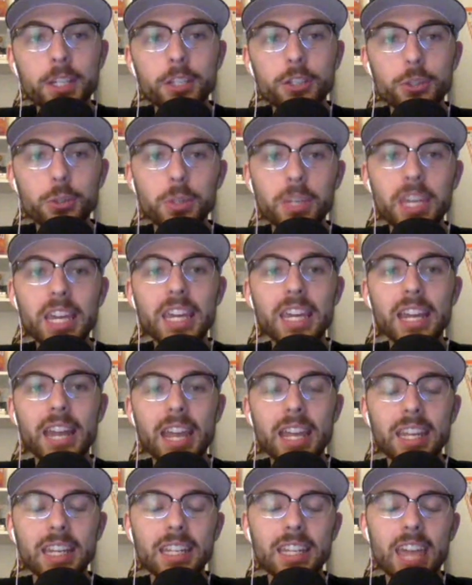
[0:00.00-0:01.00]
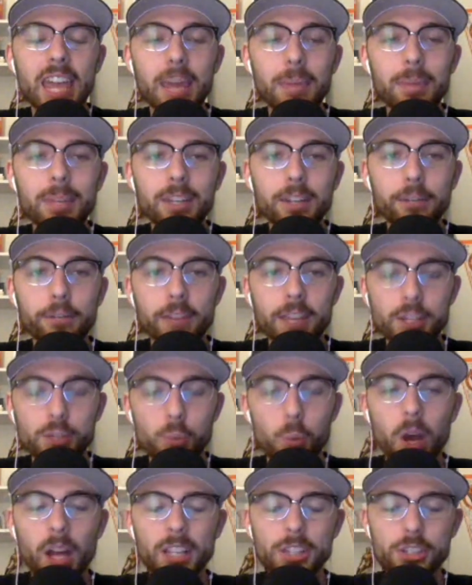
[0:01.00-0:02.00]
to Keegan Akin, came in to face
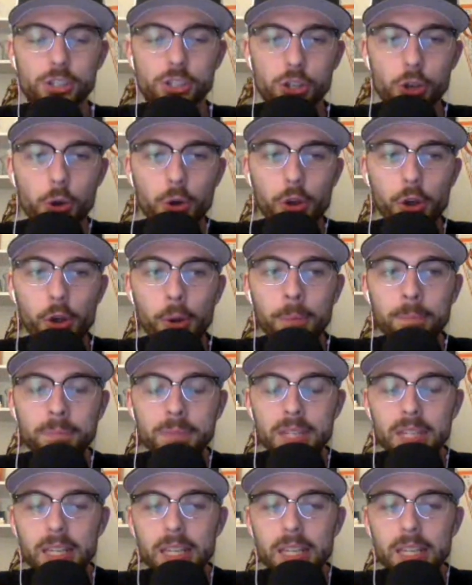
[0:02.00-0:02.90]
Juan Soto